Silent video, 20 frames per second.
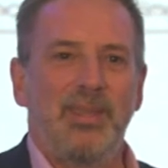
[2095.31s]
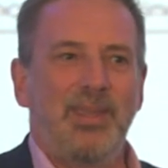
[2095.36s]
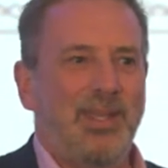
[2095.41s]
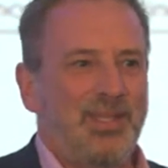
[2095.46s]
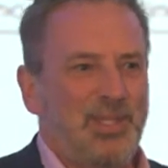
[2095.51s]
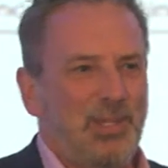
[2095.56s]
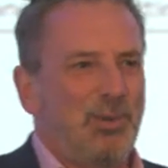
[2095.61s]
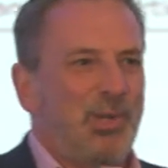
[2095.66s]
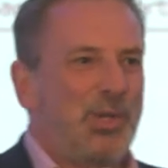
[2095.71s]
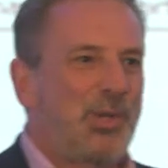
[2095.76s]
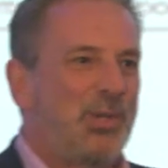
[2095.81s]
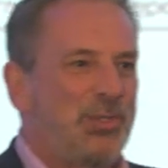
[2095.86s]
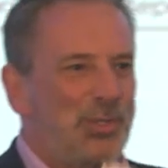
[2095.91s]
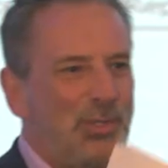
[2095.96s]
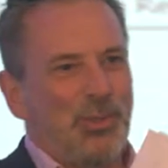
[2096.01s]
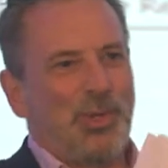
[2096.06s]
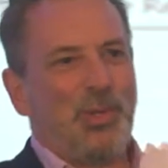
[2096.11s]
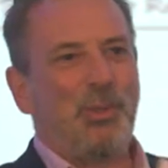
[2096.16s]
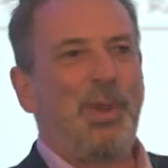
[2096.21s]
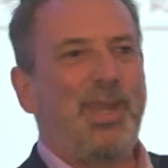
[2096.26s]
So we're
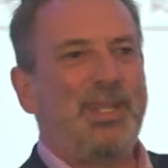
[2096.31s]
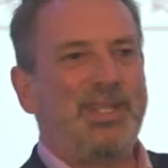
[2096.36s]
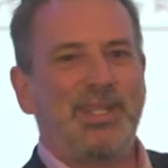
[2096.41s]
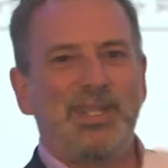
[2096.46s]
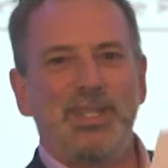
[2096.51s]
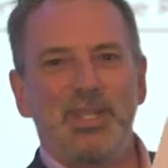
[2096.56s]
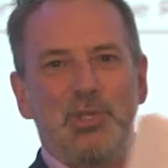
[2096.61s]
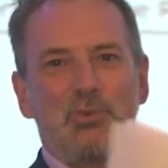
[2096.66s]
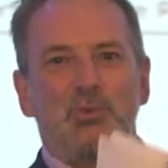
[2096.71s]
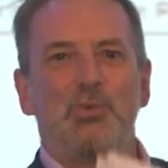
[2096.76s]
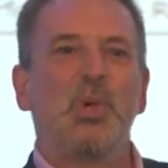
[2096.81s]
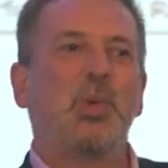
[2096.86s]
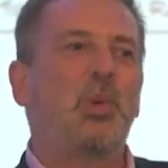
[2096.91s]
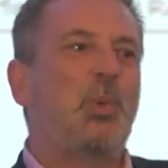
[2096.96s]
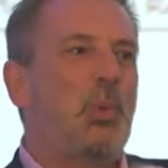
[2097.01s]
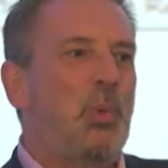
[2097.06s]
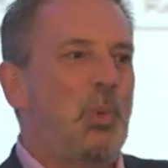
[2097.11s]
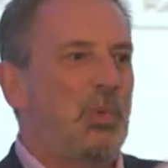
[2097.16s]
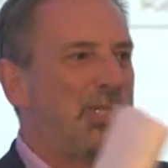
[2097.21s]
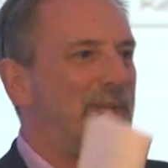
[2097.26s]
sort of creating these
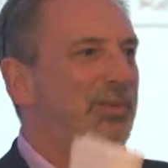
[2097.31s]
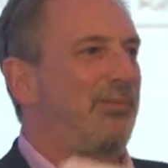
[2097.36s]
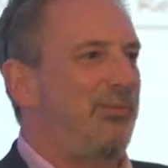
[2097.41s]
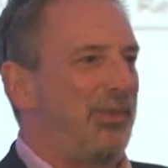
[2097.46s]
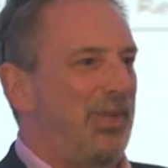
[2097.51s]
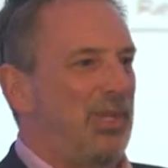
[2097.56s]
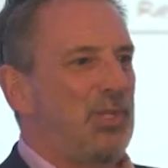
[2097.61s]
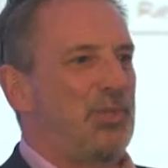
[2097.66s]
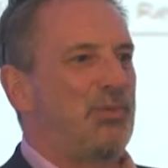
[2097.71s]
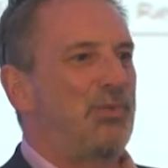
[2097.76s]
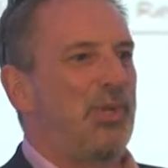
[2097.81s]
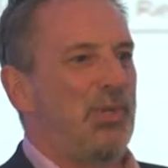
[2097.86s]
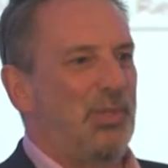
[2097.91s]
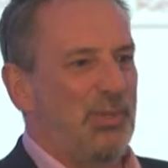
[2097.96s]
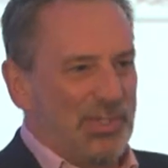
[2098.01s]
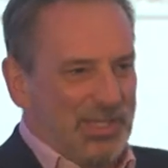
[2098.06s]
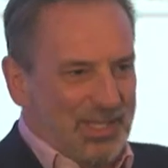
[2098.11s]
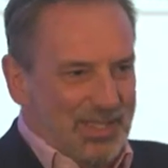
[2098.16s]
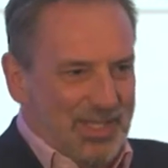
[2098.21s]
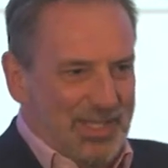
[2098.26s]
rules and fixed
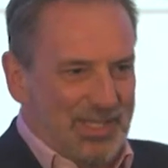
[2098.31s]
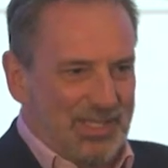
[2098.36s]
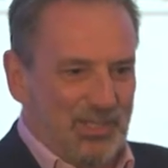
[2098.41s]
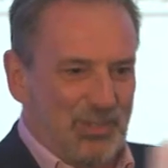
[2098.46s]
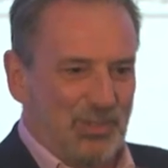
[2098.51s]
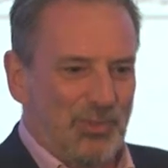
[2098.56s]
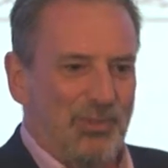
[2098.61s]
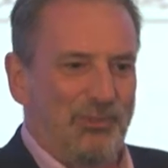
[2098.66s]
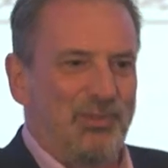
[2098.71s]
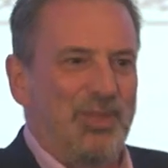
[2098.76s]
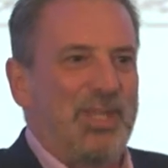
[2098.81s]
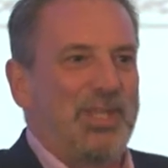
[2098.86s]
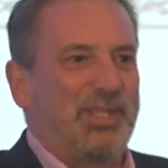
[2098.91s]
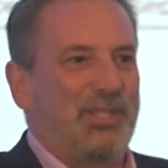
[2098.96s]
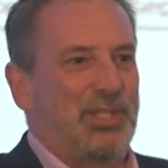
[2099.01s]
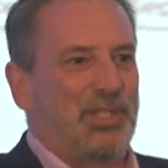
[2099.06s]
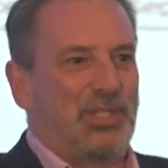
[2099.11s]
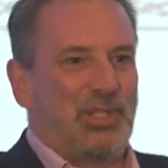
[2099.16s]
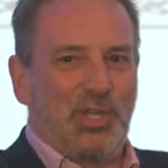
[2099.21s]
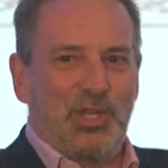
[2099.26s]
routes in these sort of
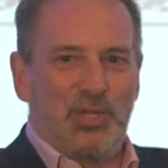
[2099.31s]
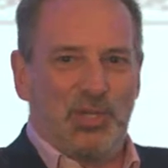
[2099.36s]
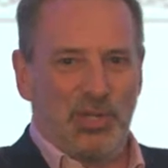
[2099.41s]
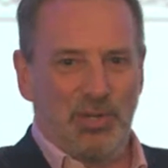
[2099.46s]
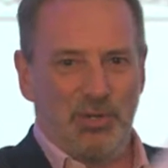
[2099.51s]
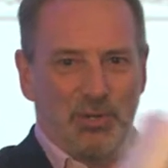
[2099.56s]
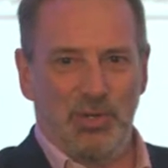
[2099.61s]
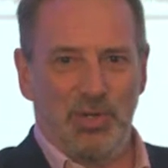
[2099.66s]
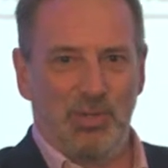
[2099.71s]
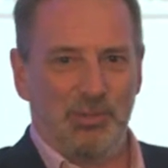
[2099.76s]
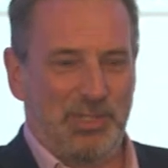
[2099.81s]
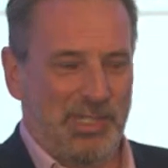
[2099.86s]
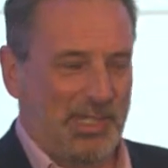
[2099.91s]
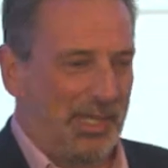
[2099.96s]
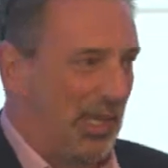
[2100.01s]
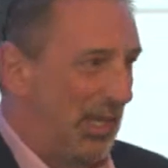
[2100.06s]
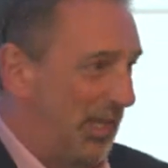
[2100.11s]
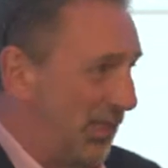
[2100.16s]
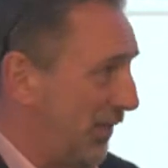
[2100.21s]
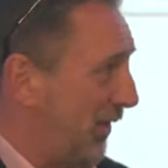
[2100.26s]
discussion groups in
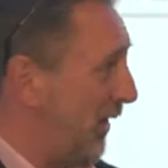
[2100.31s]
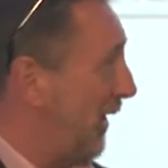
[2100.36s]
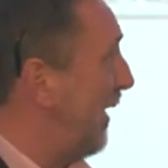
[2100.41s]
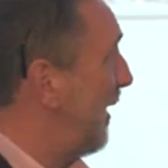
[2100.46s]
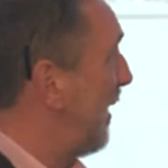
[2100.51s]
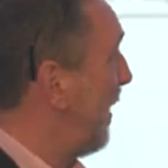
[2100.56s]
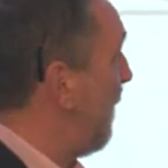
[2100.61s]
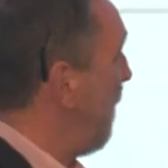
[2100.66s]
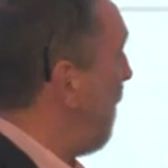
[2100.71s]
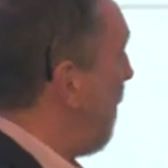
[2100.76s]
clusters.